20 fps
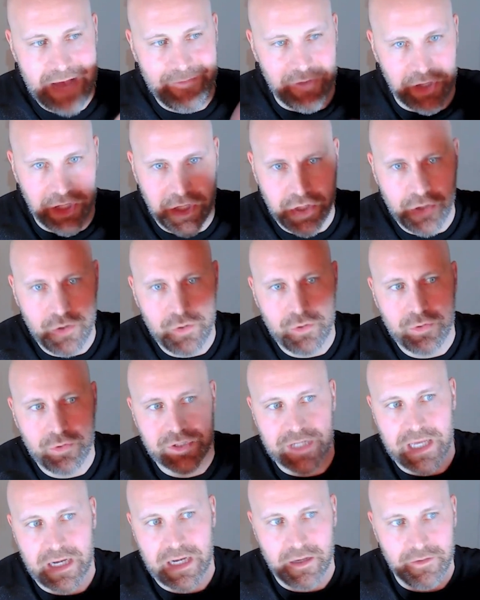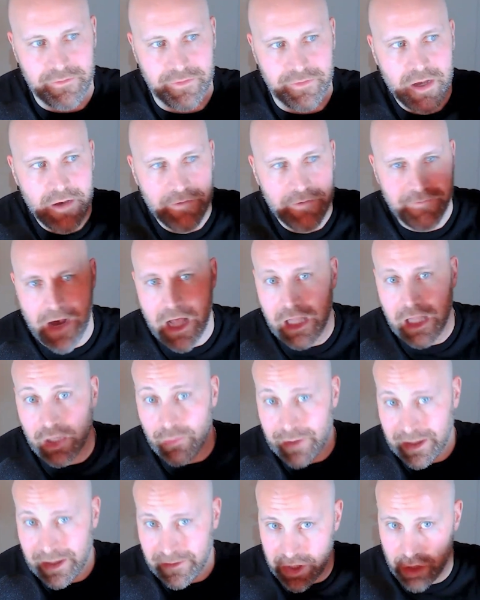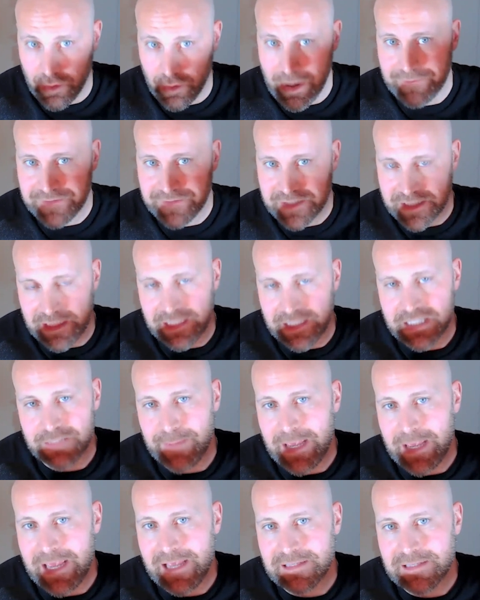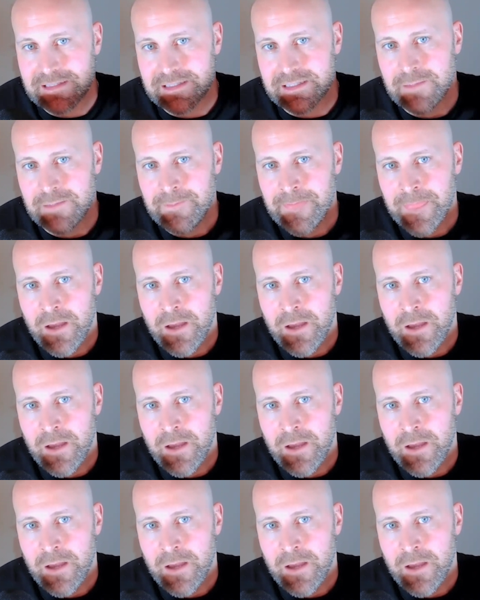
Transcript: have a huge kind of following in the UFC space,